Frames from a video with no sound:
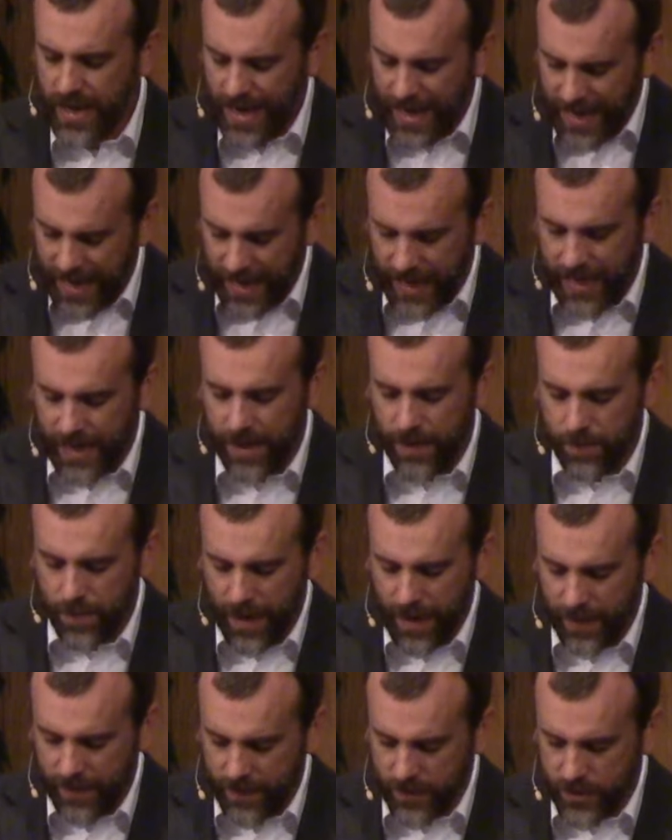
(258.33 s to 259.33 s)
He
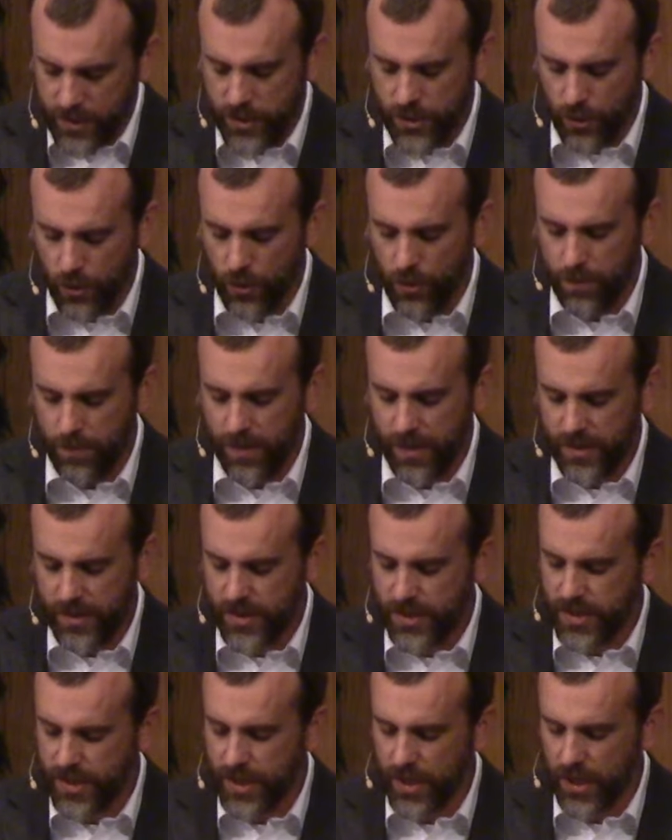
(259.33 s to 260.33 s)
made the storm be
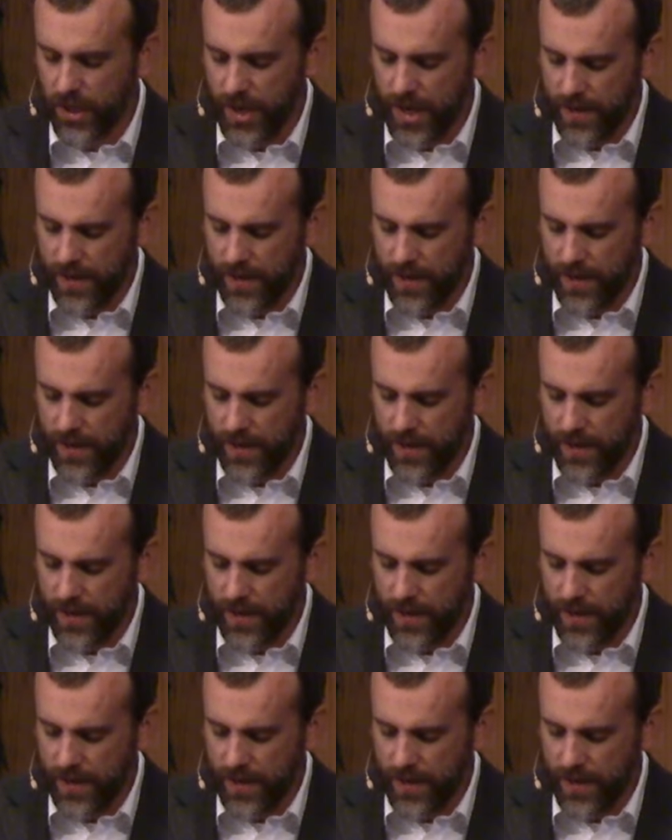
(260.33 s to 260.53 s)
still,